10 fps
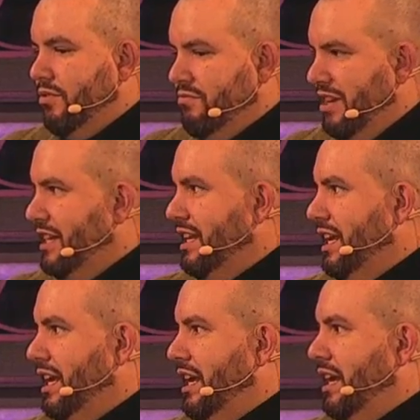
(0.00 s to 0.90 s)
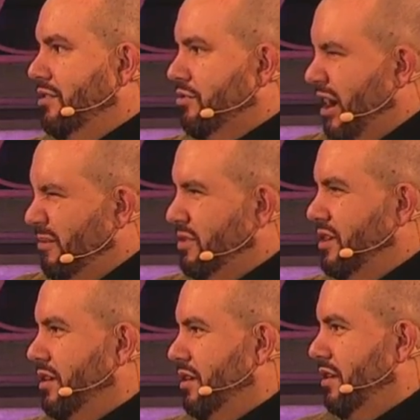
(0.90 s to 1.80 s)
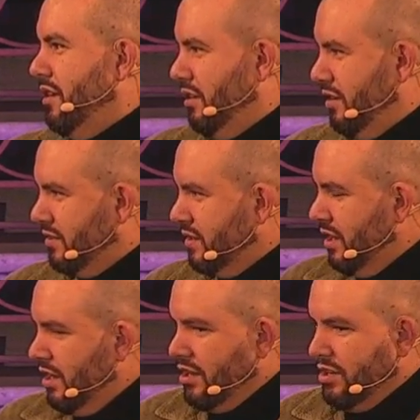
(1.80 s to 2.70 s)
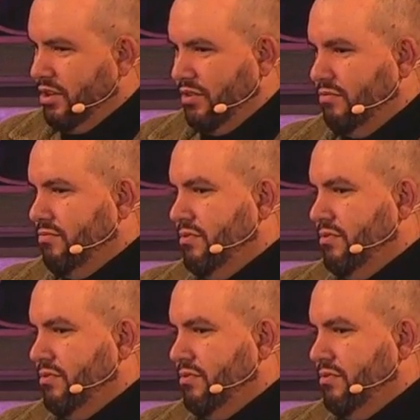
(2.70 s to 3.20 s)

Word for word: and Ridley and Cranmer and know,